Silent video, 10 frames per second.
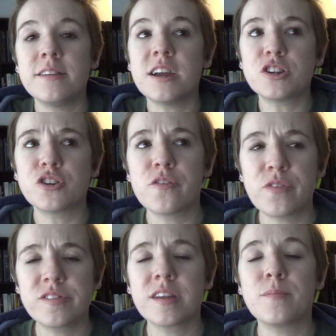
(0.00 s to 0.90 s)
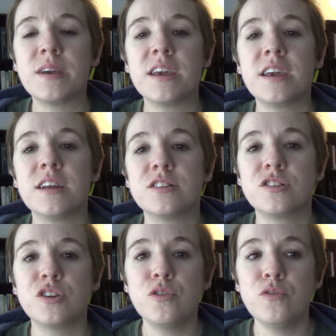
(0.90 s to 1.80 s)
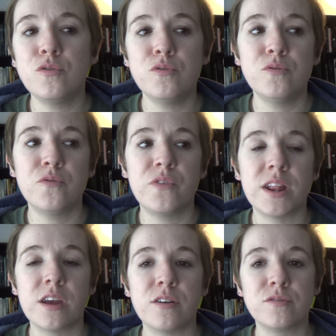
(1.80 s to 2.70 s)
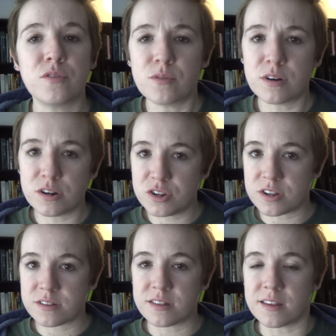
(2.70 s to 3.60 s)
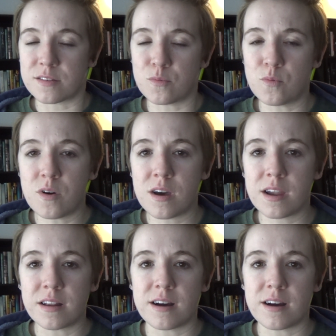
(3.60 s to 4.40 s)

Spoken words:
I'm not sure if it's going to be 2 videos or just this one.